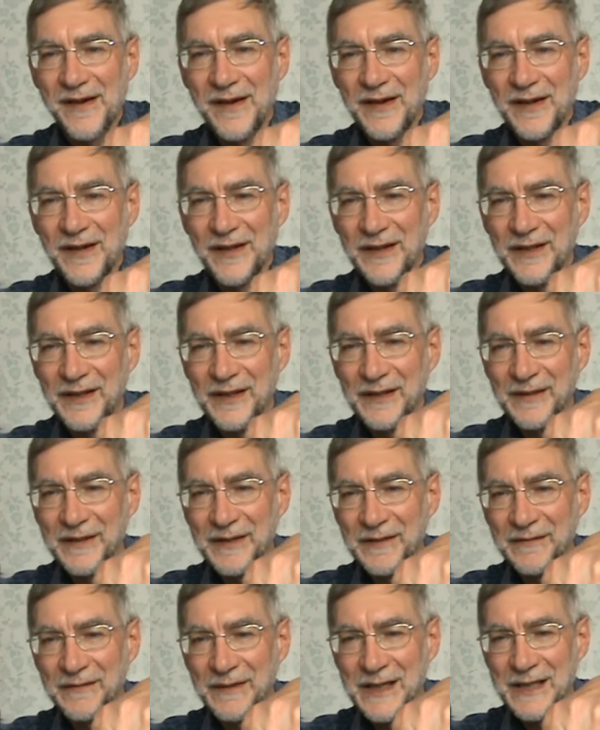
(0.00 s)
Are
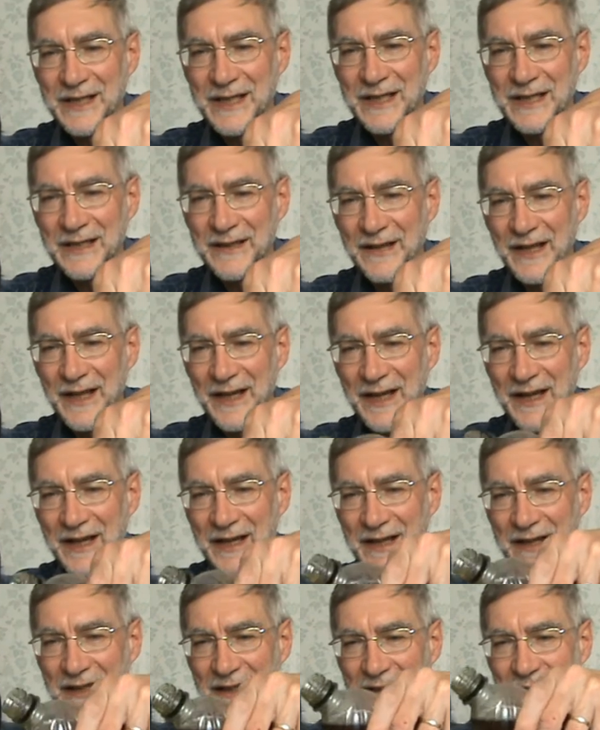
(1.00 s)
you ready? There.
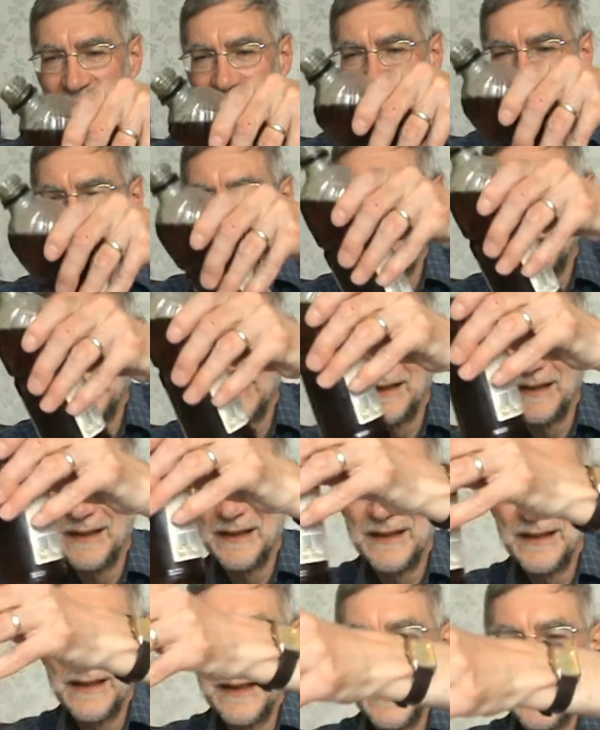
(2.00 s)

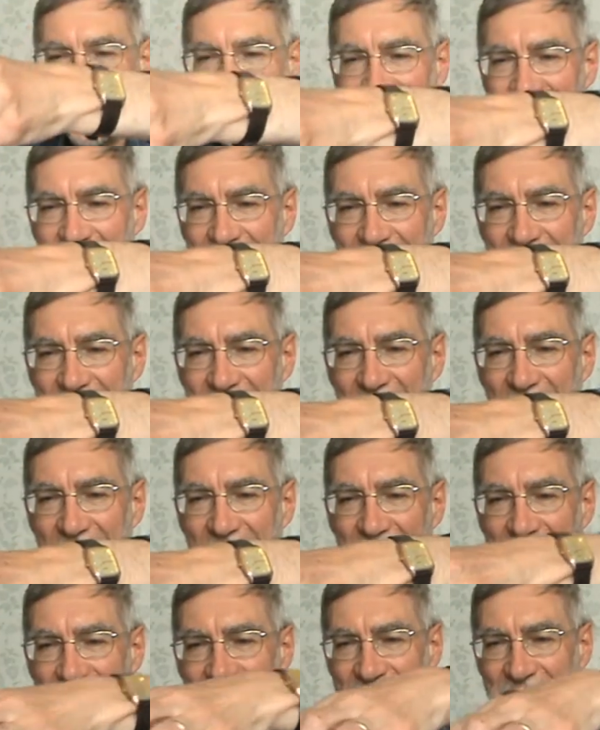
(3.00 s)
And look at
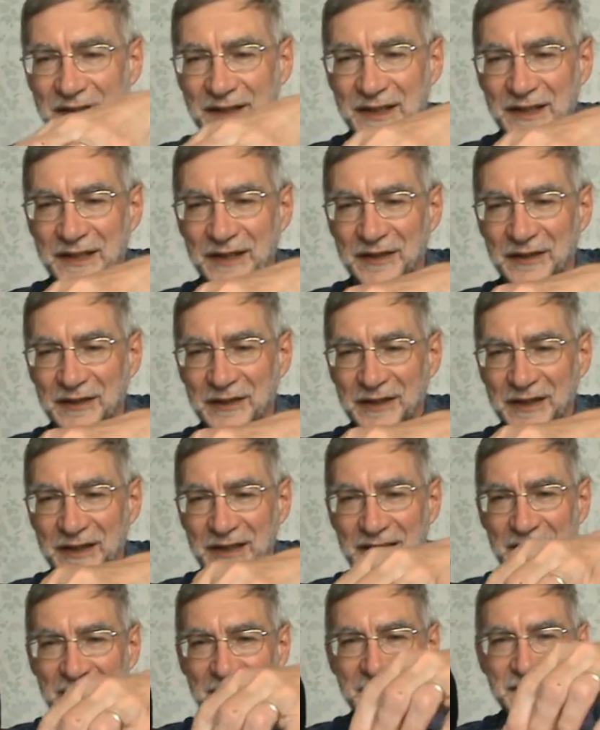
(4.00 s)
that. The
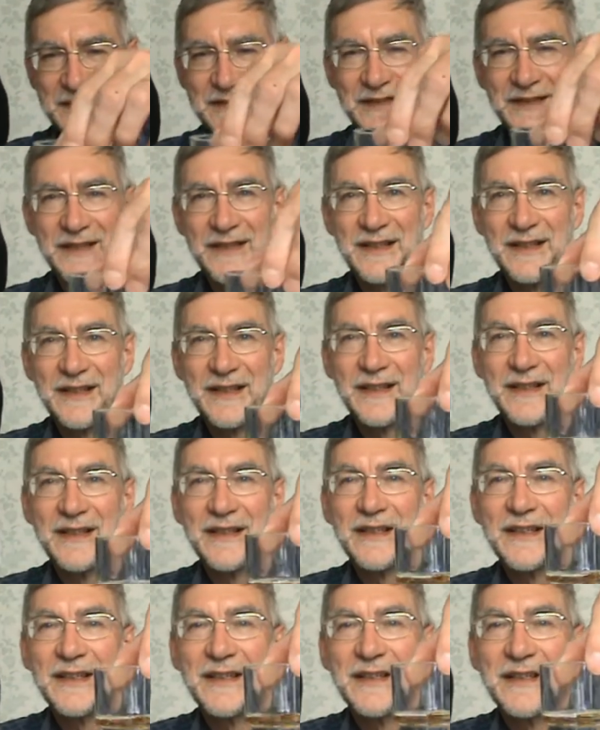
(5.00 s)
oil has
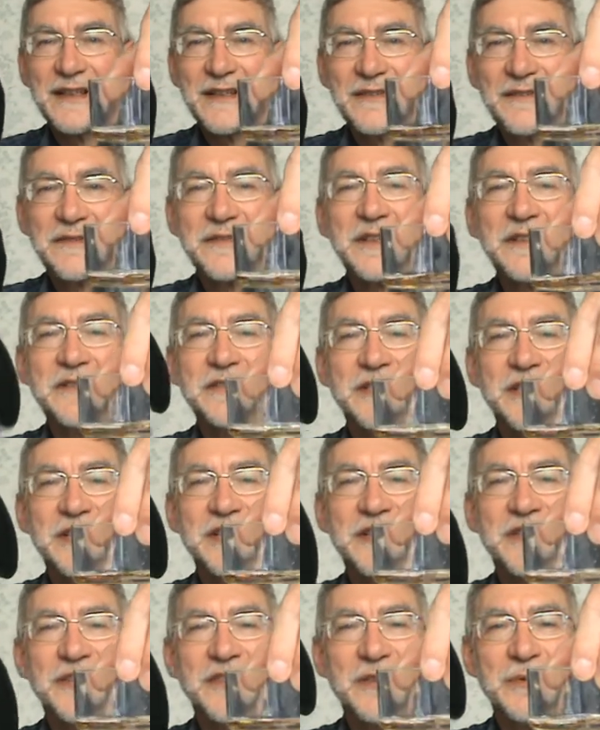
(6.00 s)
floated
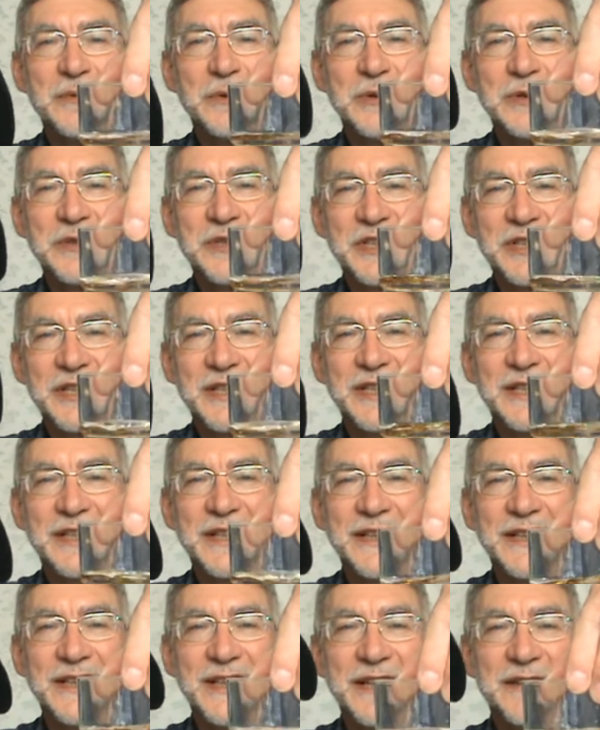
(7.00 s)
on the water.
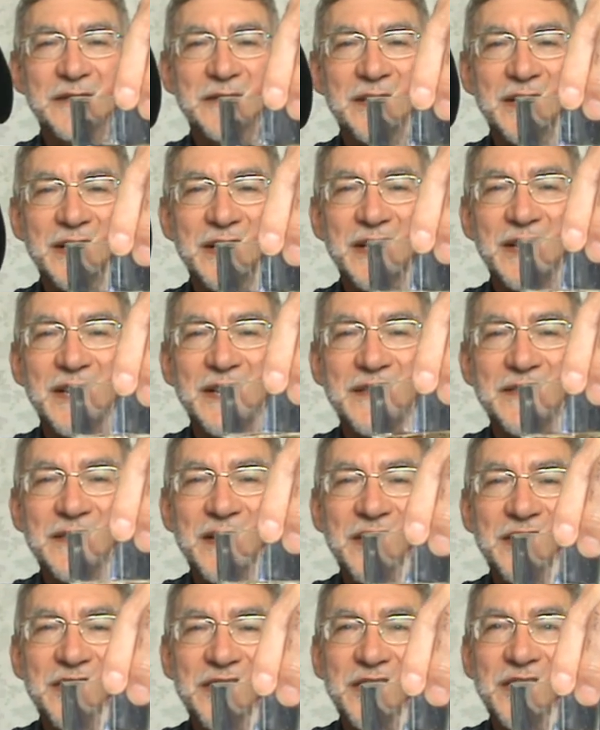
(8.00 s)
Now, it's
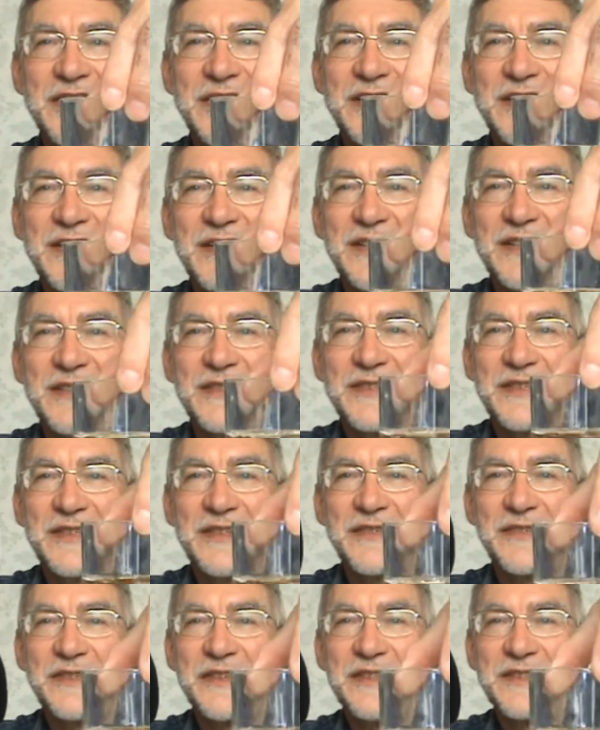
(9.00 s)
actually
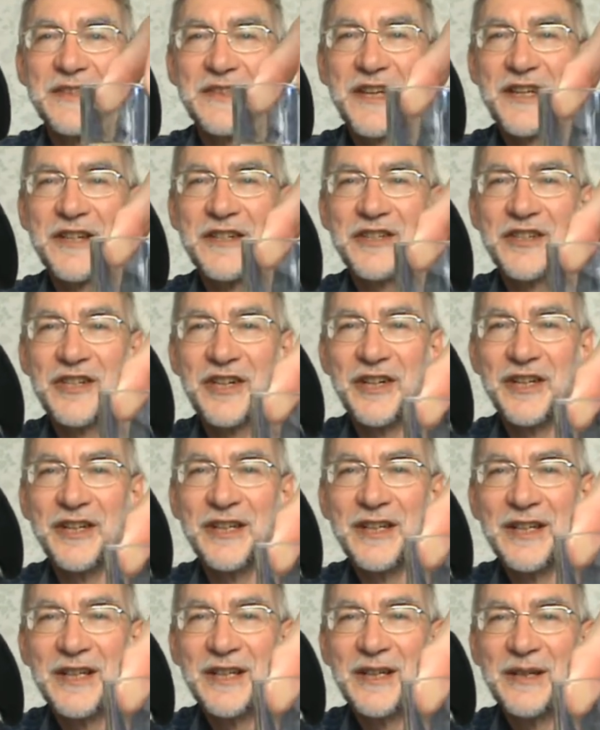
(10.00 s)
surface
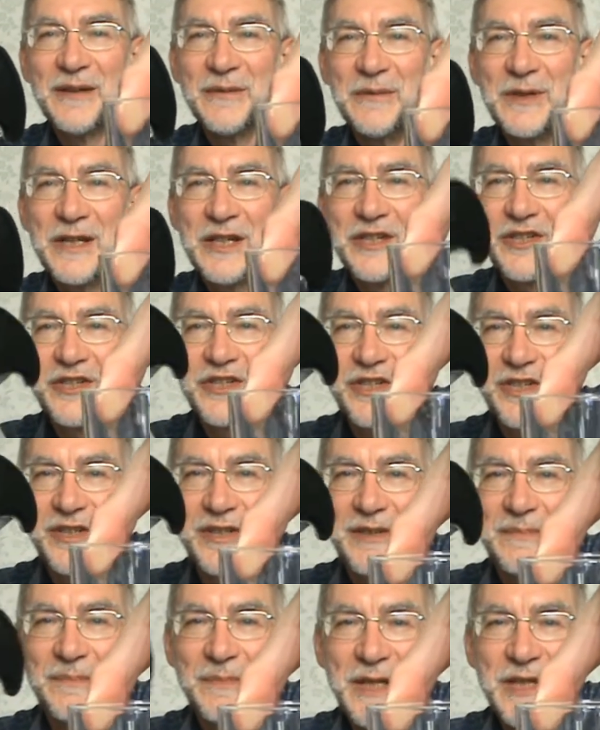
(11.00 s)
tension which
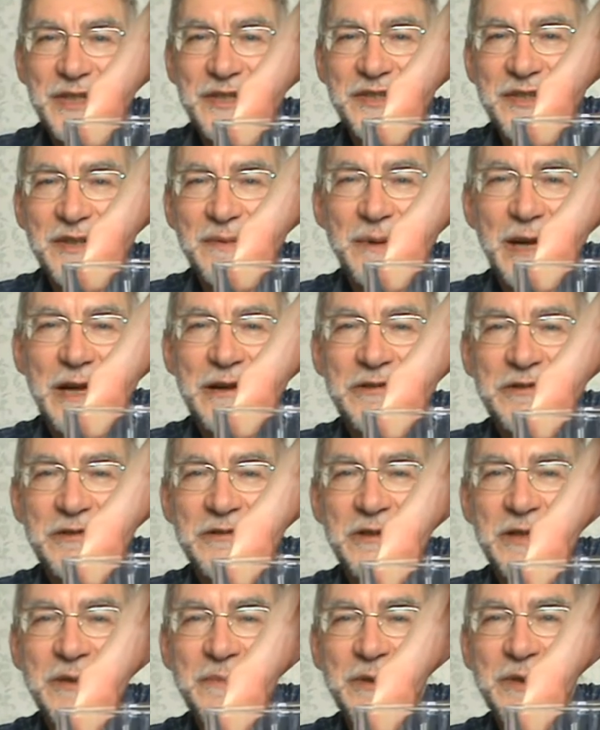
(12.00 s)
makes the
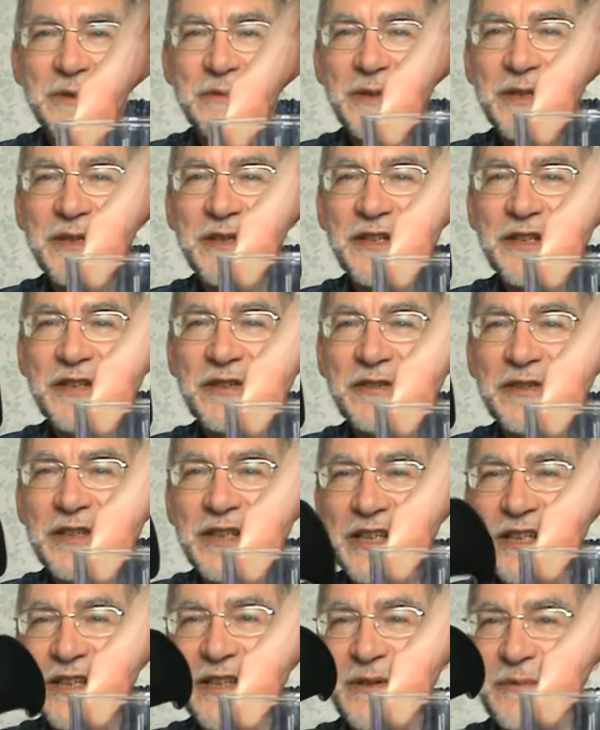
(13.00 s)
boundary between the
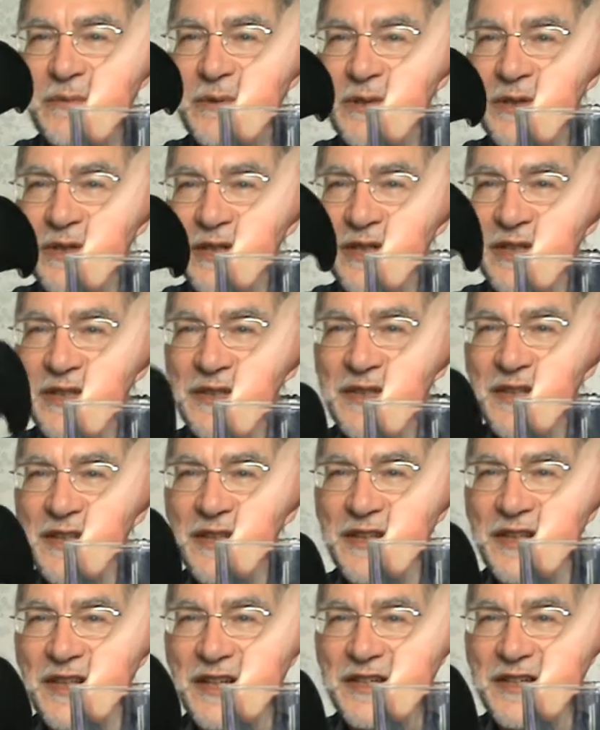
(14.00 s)
oil and the water so
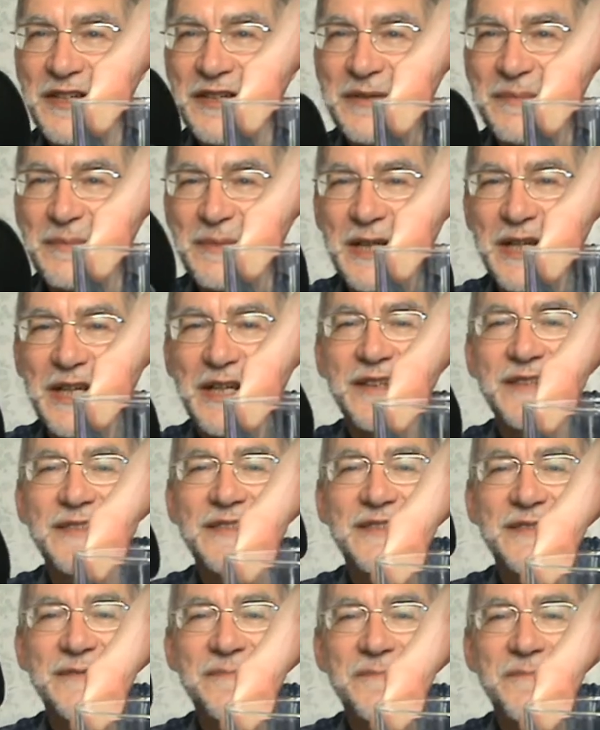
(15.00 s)
that they don't
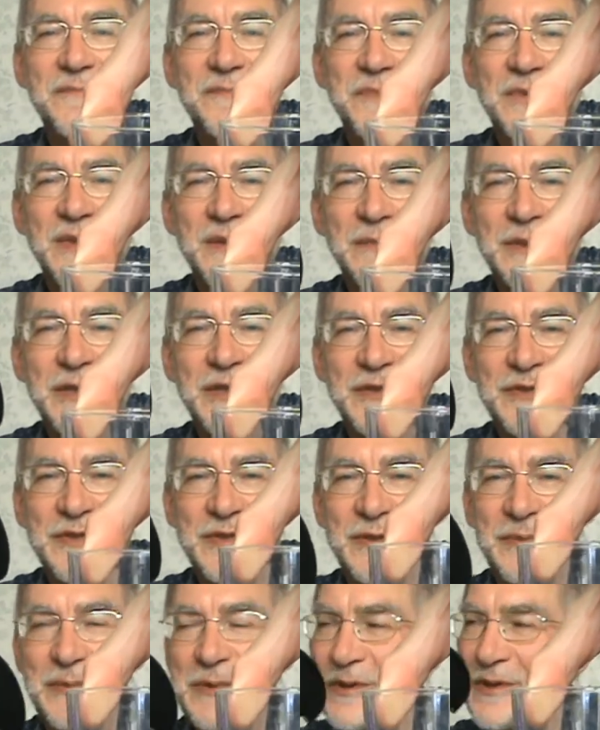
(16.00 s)
mix. Because
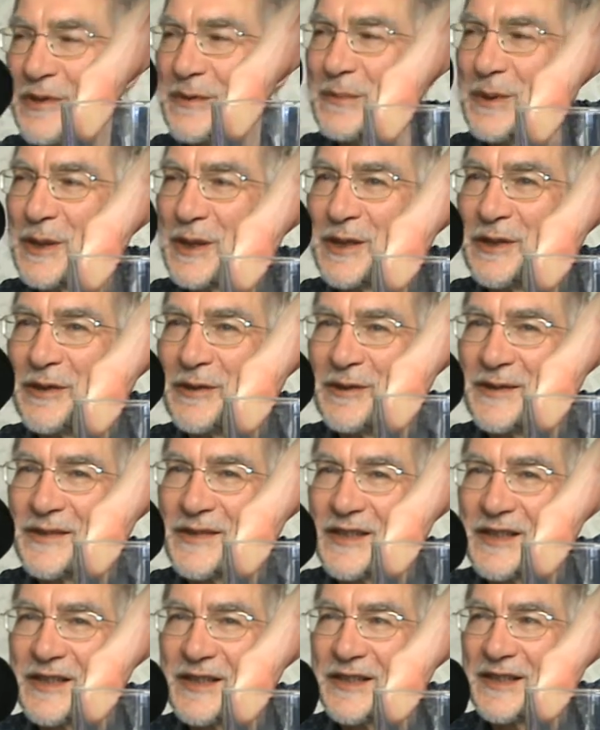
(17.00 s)
the water molecules
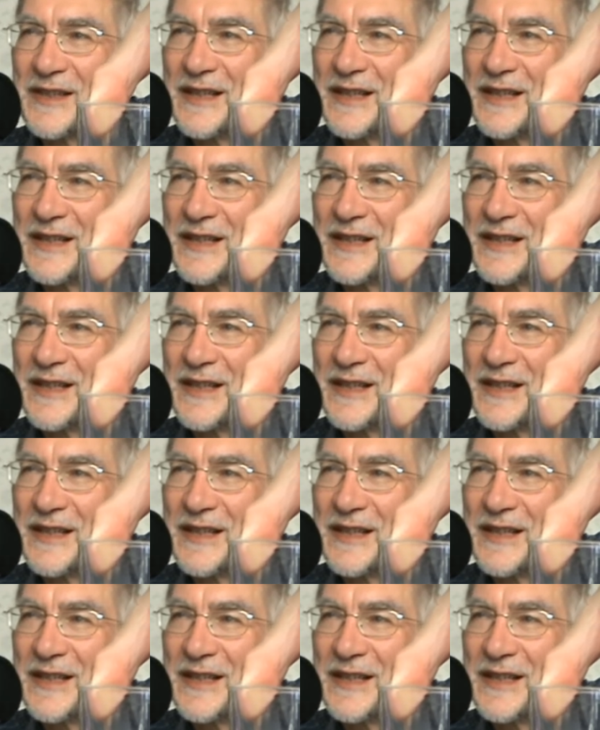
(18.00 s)
are